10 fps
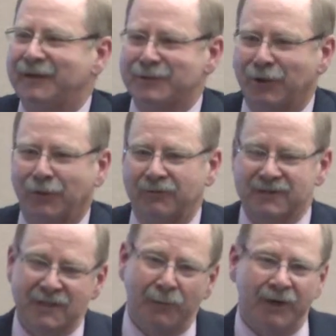So
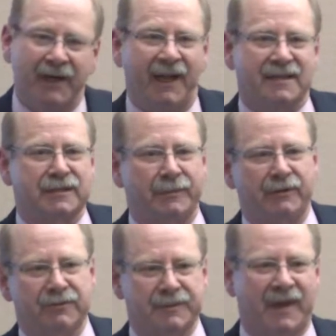someone has to
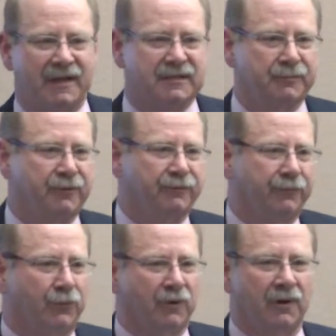be responsible
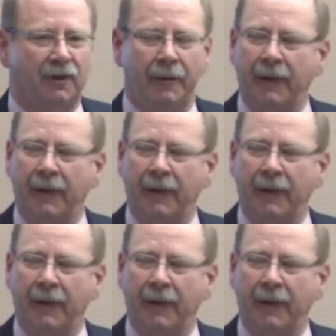for